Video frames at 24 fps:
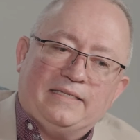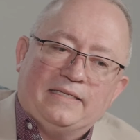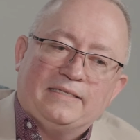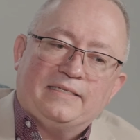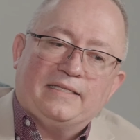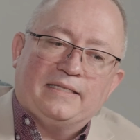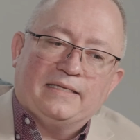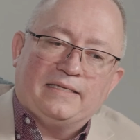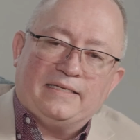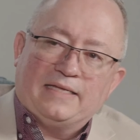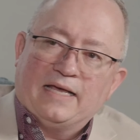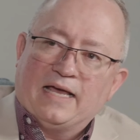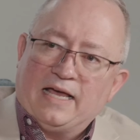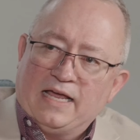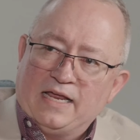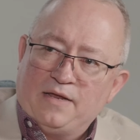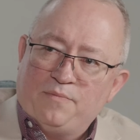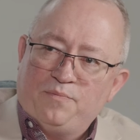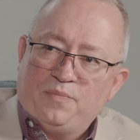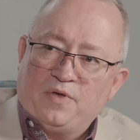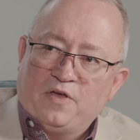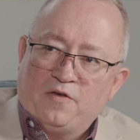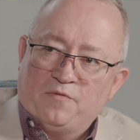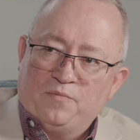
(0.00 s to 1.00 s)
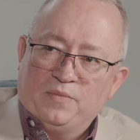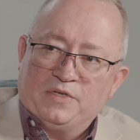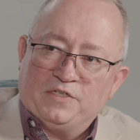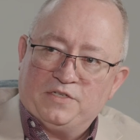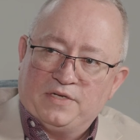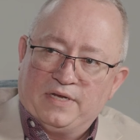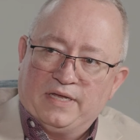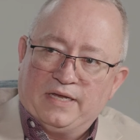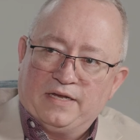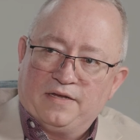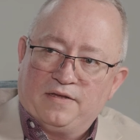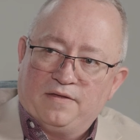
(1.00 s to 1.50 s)
is the type of
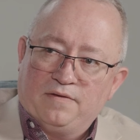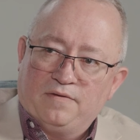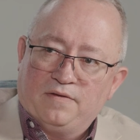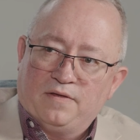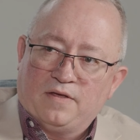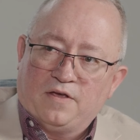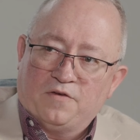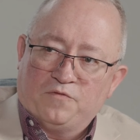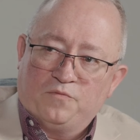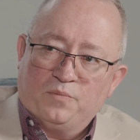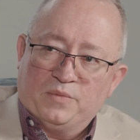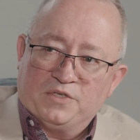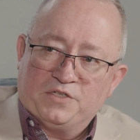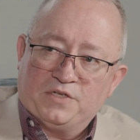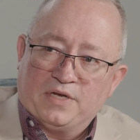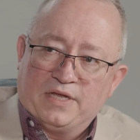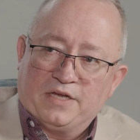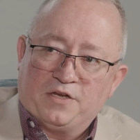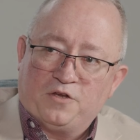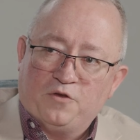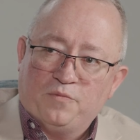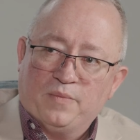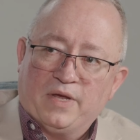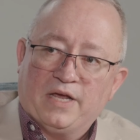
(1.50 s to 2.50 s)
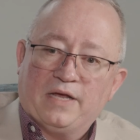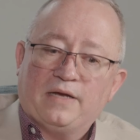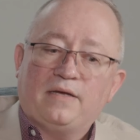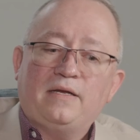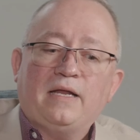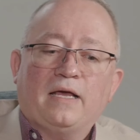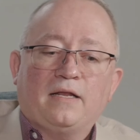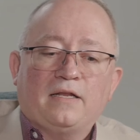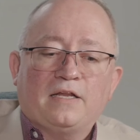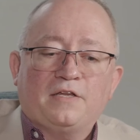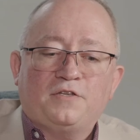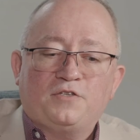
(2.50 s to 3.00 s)
mistake you made.
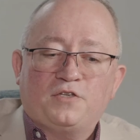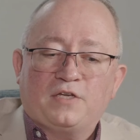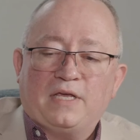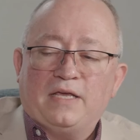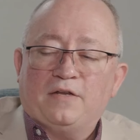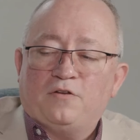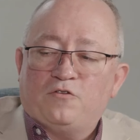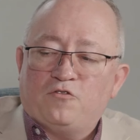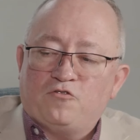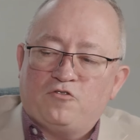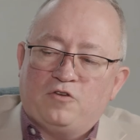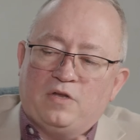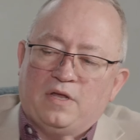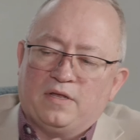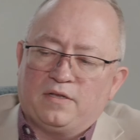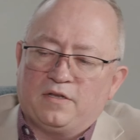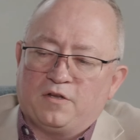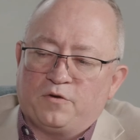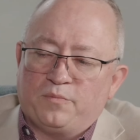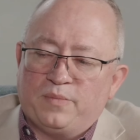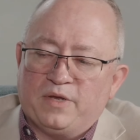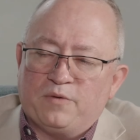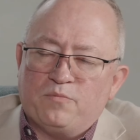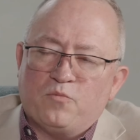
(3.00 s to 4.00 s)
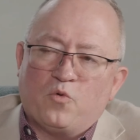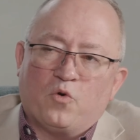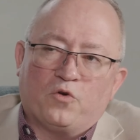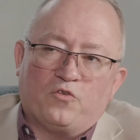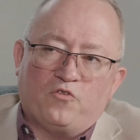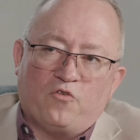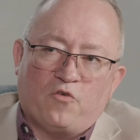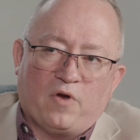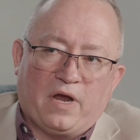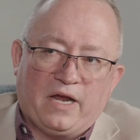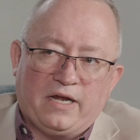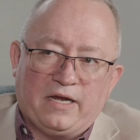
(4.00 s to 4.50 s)
Now let's get a little bit more
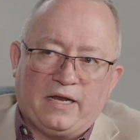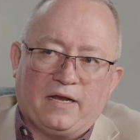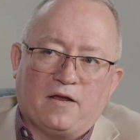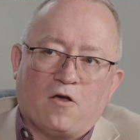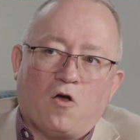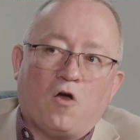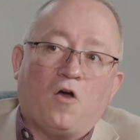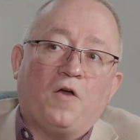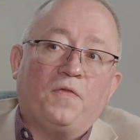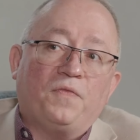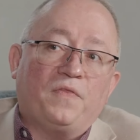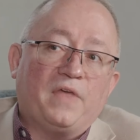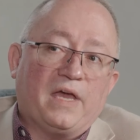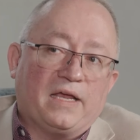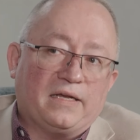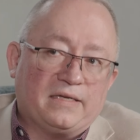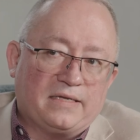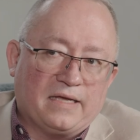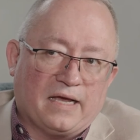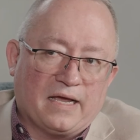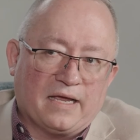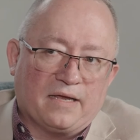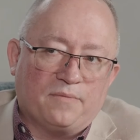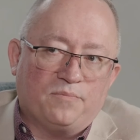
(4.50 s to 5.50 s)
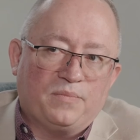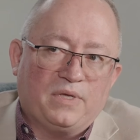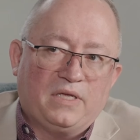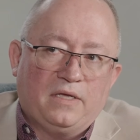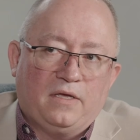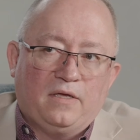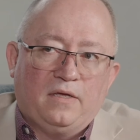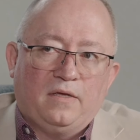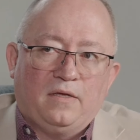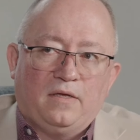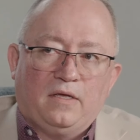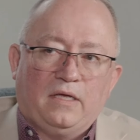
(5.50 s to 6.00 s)
training on that type.
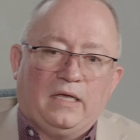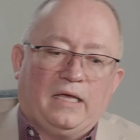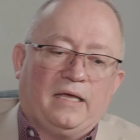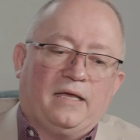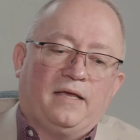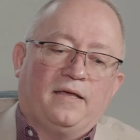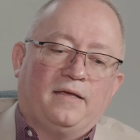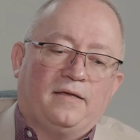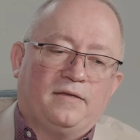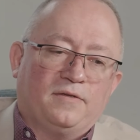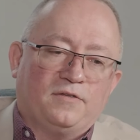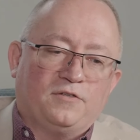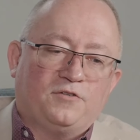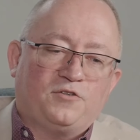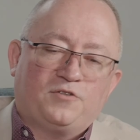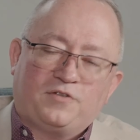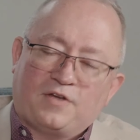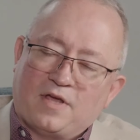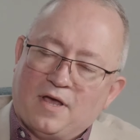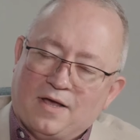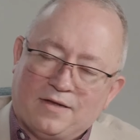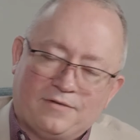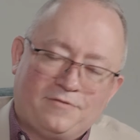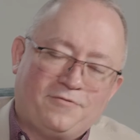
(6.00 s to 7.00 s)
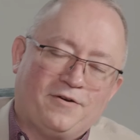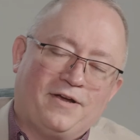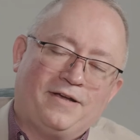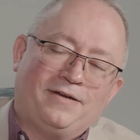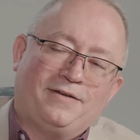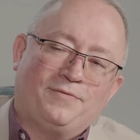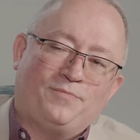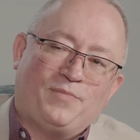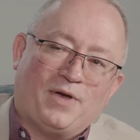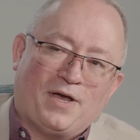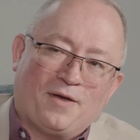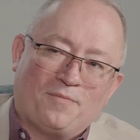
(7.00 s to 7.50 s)
Contrary
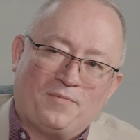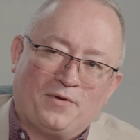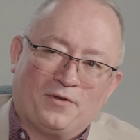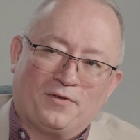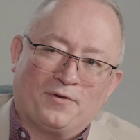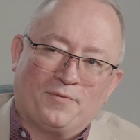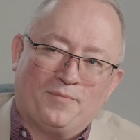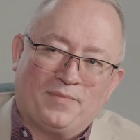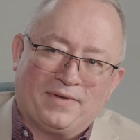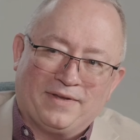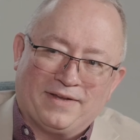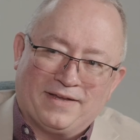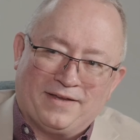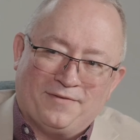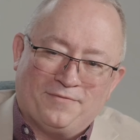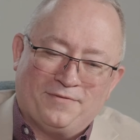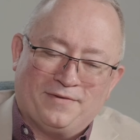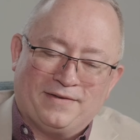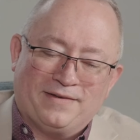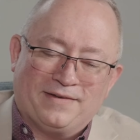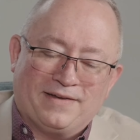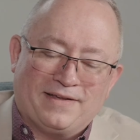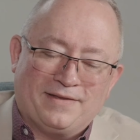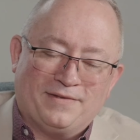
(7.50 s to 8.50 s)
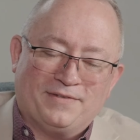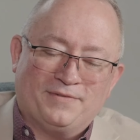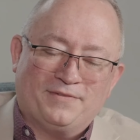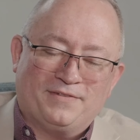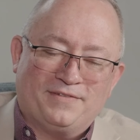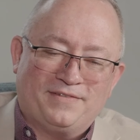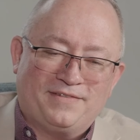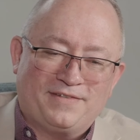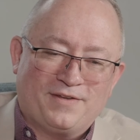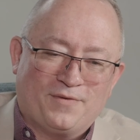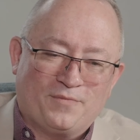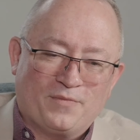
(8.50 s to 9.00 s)
to popular belief in
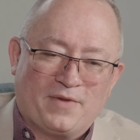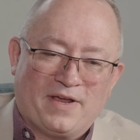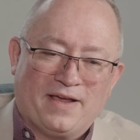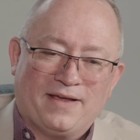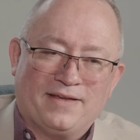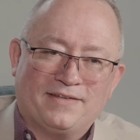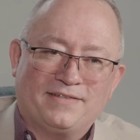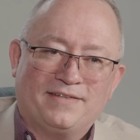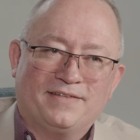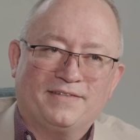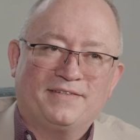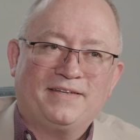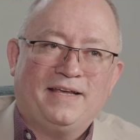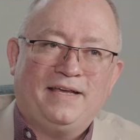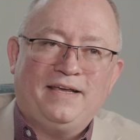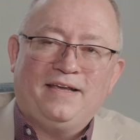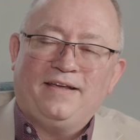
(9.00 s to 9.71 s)
some cases,